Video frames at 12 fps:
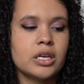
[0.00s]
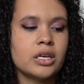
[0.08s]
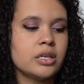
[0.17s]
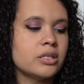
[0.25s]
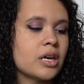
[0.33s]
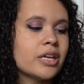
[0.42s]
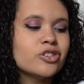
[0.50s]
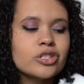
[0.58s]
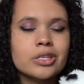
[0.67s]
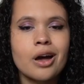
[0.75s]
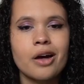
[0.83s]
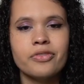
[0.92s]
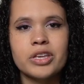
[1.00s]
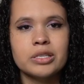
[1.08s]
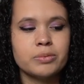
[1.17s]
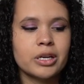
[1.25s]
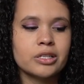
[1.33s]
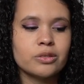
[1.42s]
and I just got
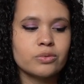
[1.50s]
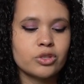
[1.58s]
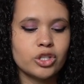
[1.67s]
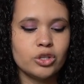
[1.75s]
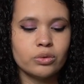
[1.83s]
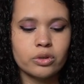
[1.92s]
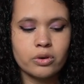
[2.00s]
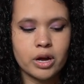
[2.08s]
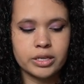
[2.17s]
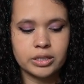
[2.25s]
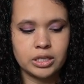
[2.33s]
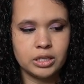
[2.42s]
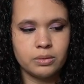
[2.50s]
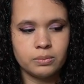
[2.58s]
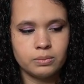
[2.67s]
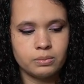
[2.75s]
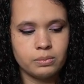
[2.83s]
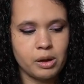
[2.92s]
this because it was a cute little husky
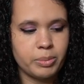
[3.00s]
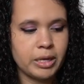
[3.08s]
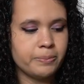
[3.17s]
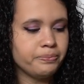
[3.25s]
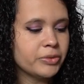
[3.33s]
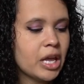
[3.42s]
puppy,